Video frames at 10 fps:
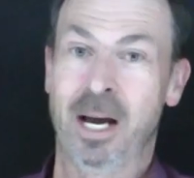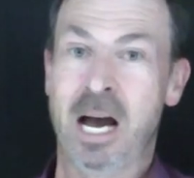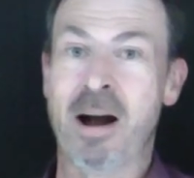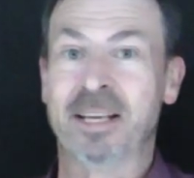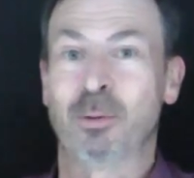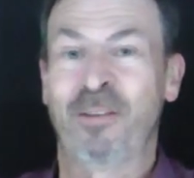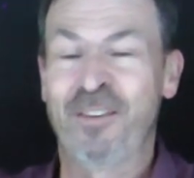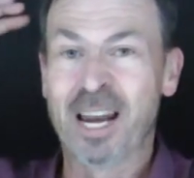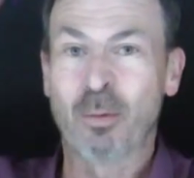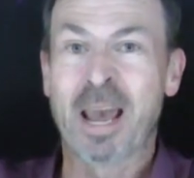All right, so we
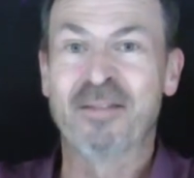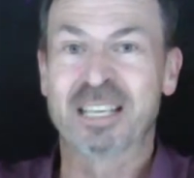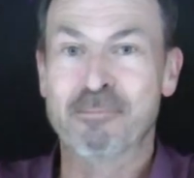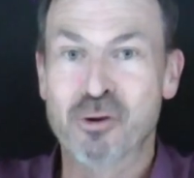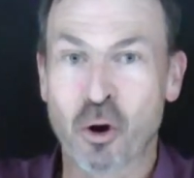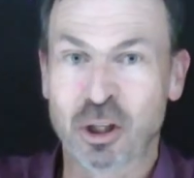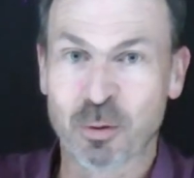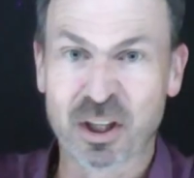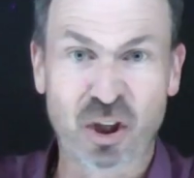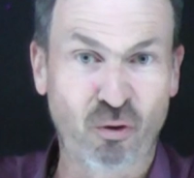feel like we have some notion
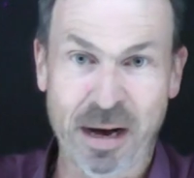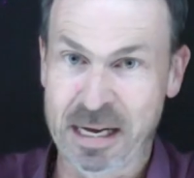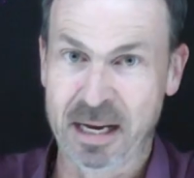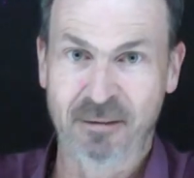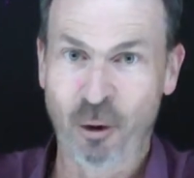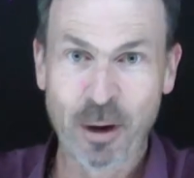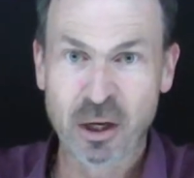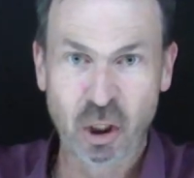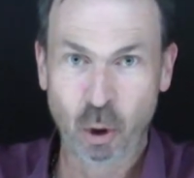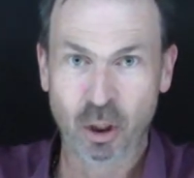of what straight is. Very
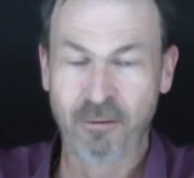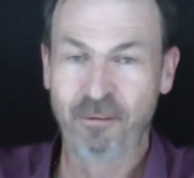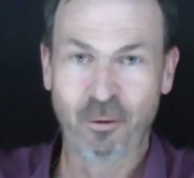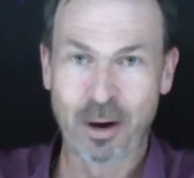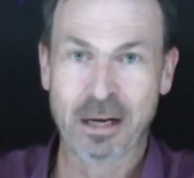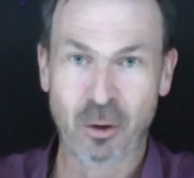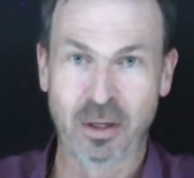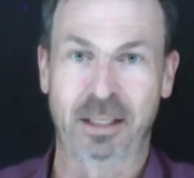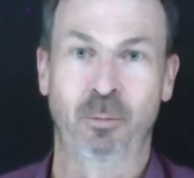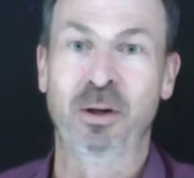intuitive, very
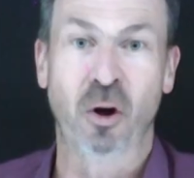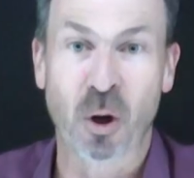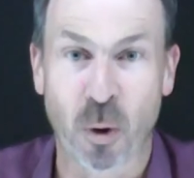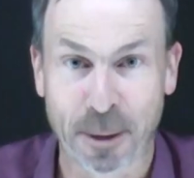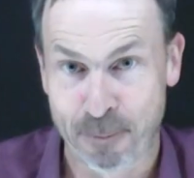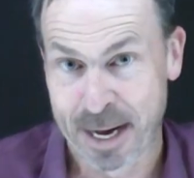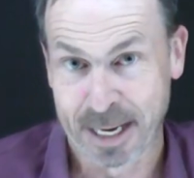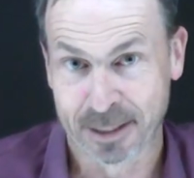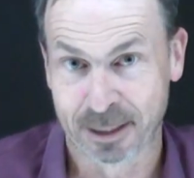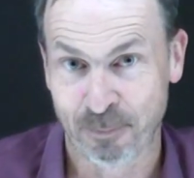loose. We don't know what it
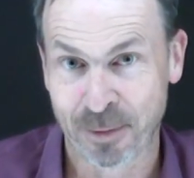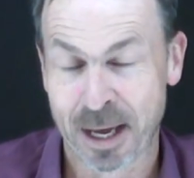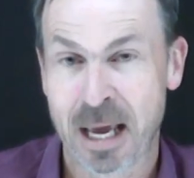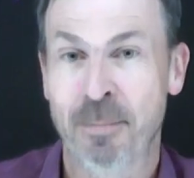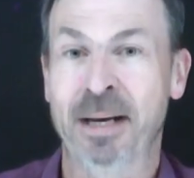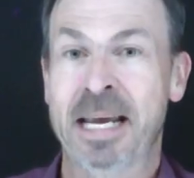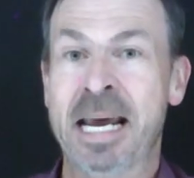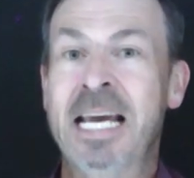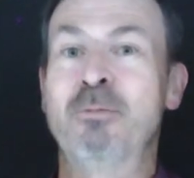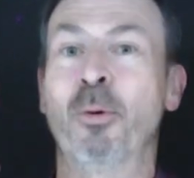means. But
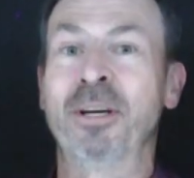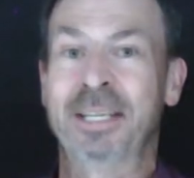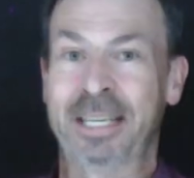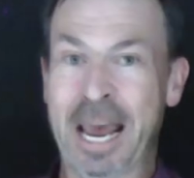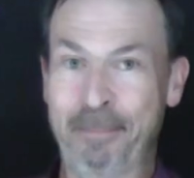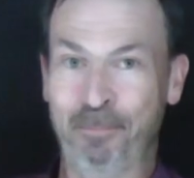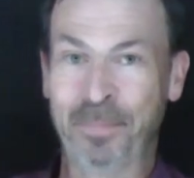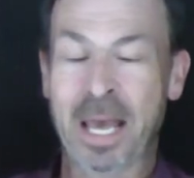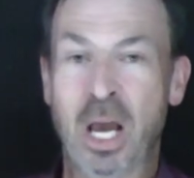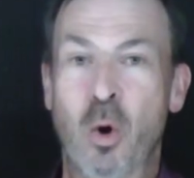here's what we're going to say.
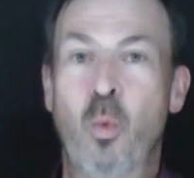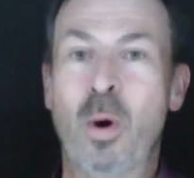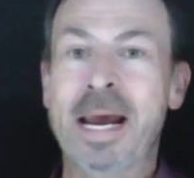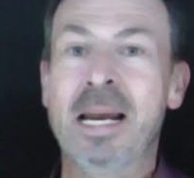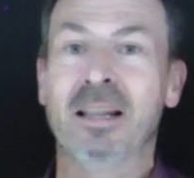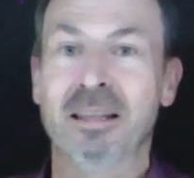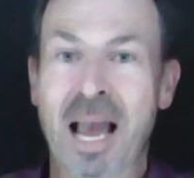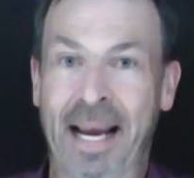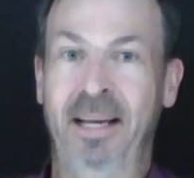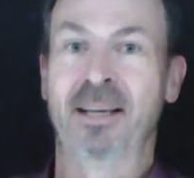We
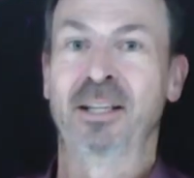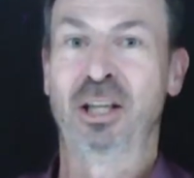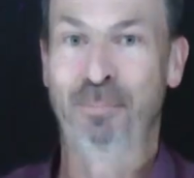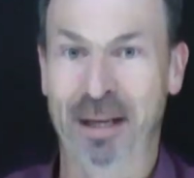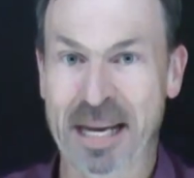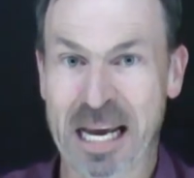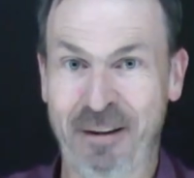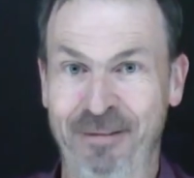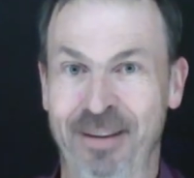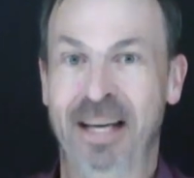like to
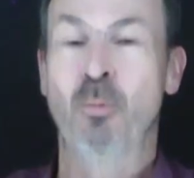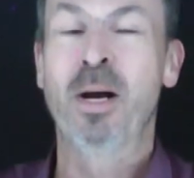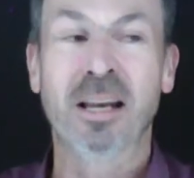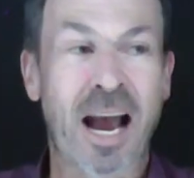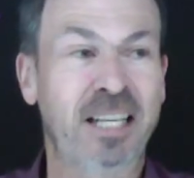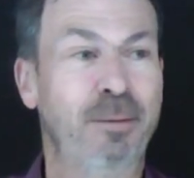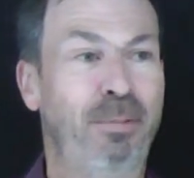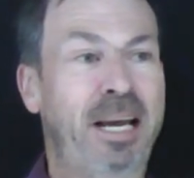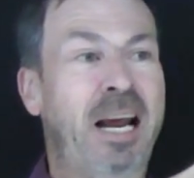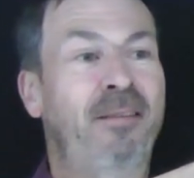believe
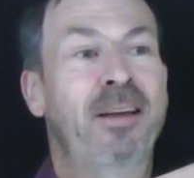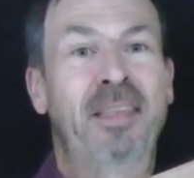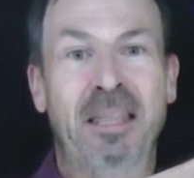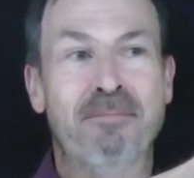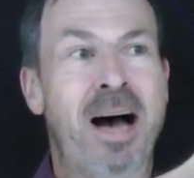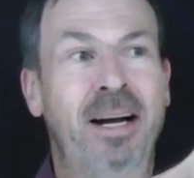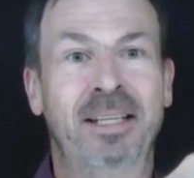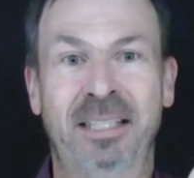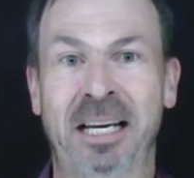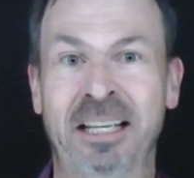that the mark
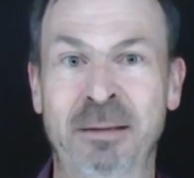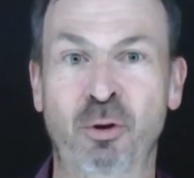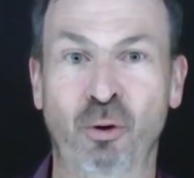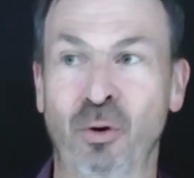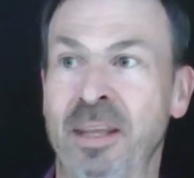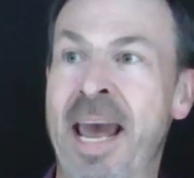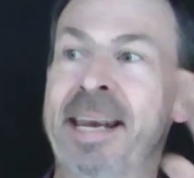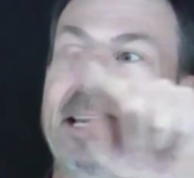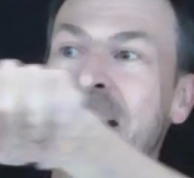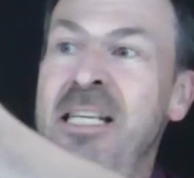is telling some truth,
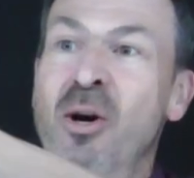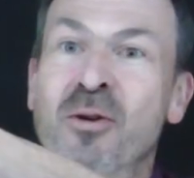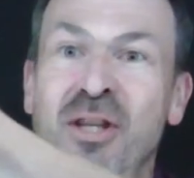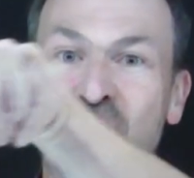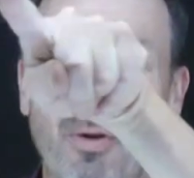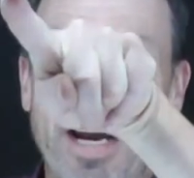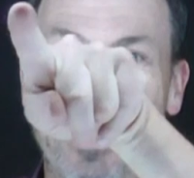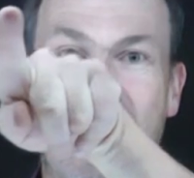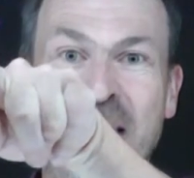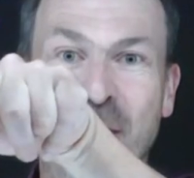at least on
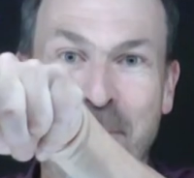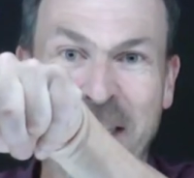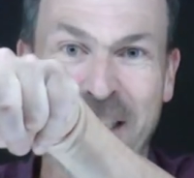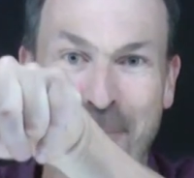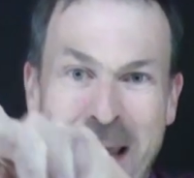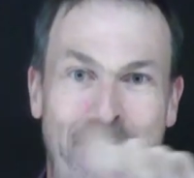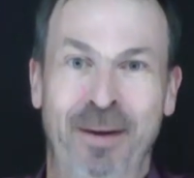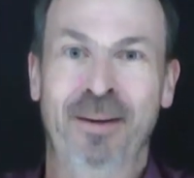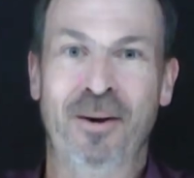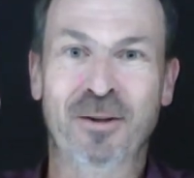straight lines with bits of
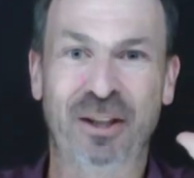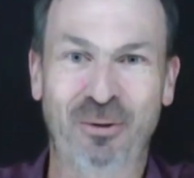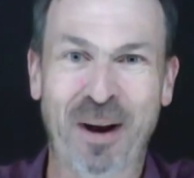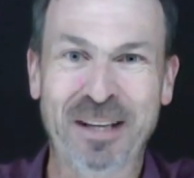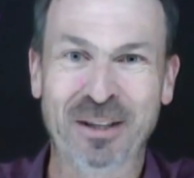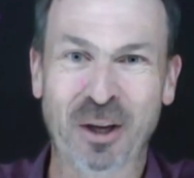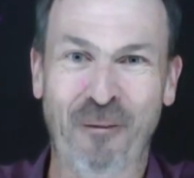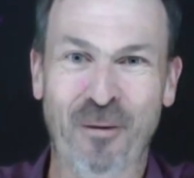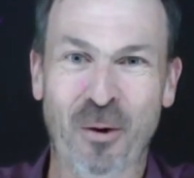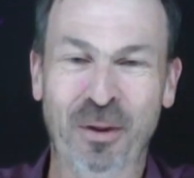paper, on screens and
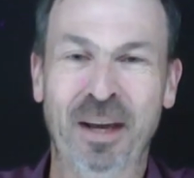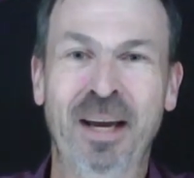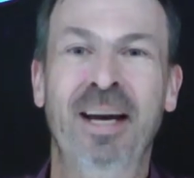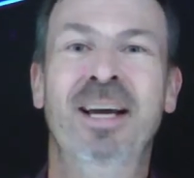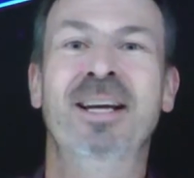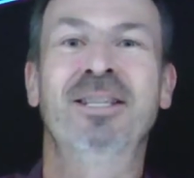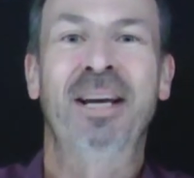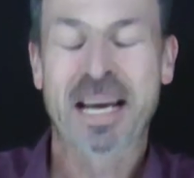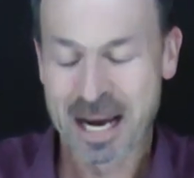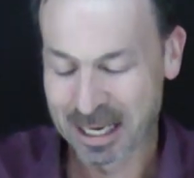so forth.
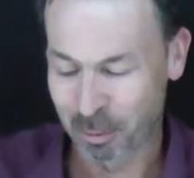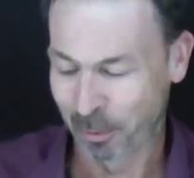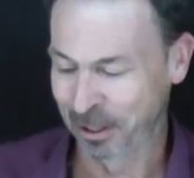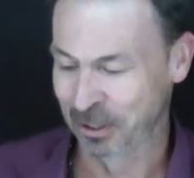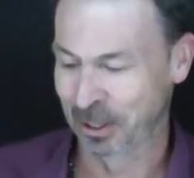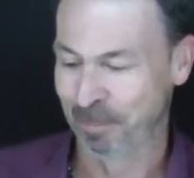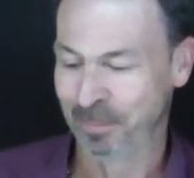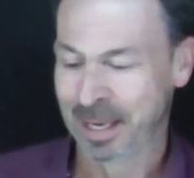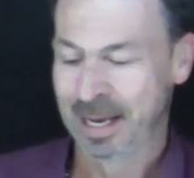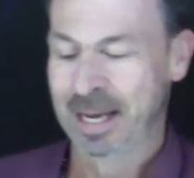So here's what we're going to
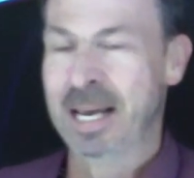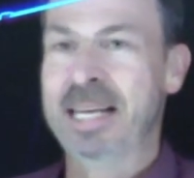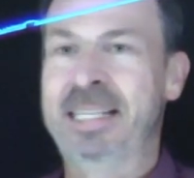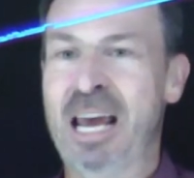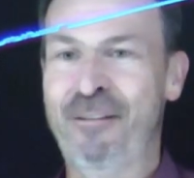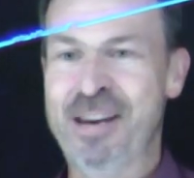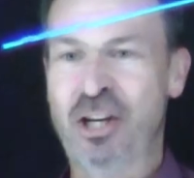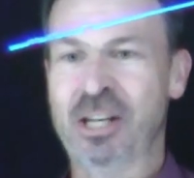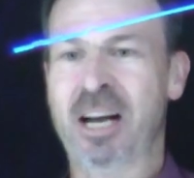do. Definition.